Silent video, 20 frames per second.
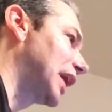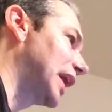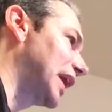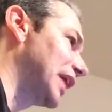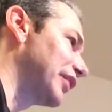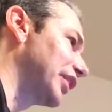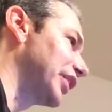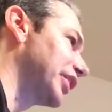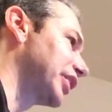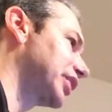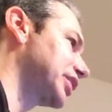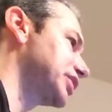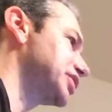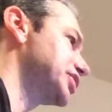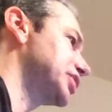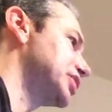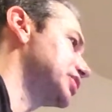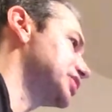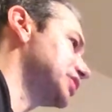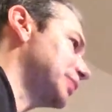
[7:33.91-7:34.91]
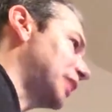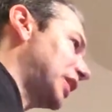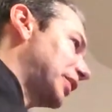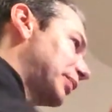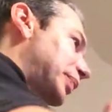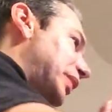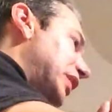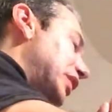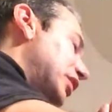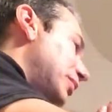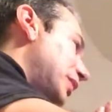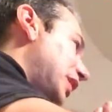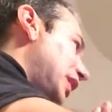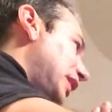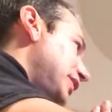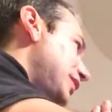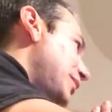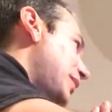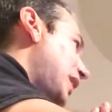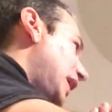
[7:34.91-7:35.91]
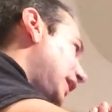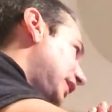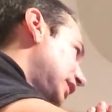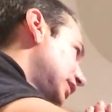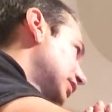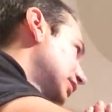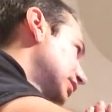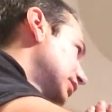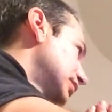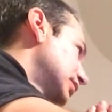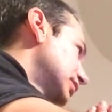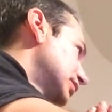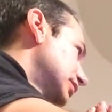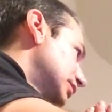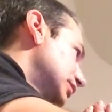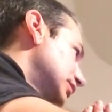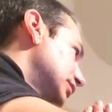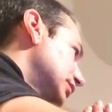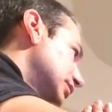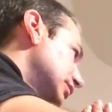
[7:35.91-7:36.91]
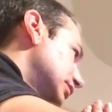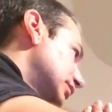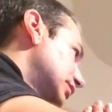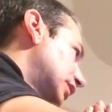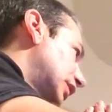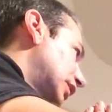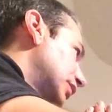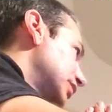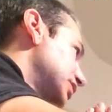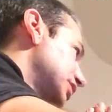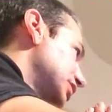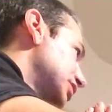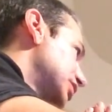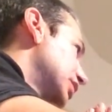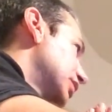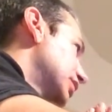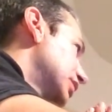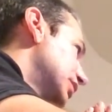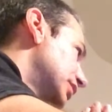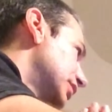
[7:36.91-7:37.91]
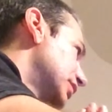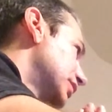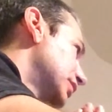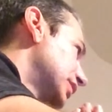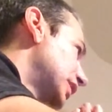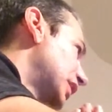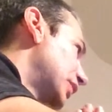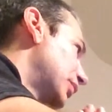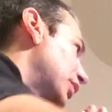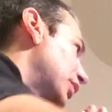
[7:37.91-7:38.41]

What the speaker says: I have other concerns about prayer behind the back. Right, which I showed you. They